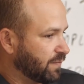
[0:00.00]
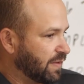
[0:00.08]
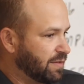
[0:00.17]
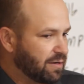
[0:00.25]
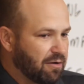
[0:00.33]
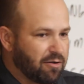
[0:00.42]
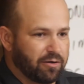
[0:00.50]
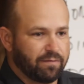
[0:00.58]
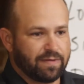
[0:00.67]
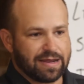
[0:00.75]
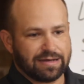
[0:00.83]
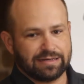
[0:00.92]
And then all of
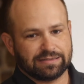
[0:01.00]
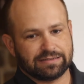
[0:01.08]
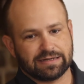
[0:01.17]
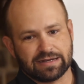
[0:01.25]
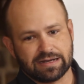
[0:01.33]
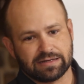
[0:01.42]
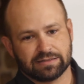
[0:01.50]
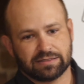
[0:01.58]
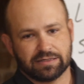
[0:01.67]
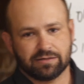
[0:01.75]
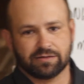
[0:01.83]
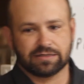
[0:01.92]
that is done
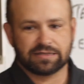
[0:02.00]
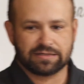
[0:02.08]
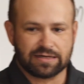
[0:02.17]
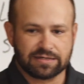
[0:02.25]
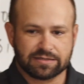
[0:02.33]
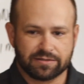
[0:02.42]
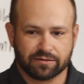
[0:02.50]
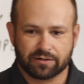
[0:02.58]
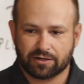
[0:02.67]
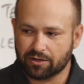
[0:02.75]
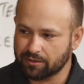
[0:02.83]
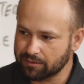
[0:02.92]
to assess their
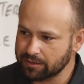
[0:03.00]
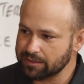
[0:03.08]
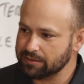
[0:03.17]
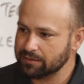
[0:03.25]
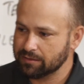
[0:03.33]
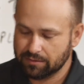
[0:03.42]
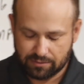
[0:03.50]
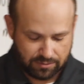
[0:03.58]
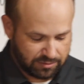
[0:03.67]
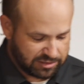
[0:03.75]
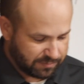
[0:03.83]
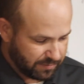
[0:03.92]
current
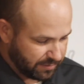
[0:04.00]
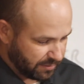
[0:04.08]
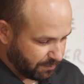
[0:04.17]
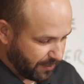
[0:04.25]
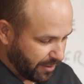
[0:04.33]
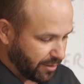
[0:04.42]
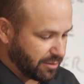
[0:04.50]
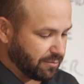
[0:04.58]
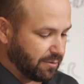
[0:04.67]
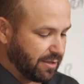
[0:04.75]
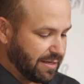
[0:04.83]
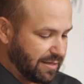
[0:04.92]

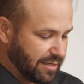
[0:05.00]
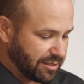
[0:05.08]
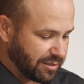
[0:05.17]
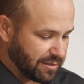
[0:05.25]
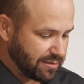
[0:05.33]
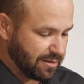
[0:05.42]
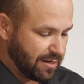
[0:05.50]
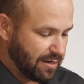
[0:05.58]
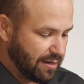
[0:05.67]
spiritual condition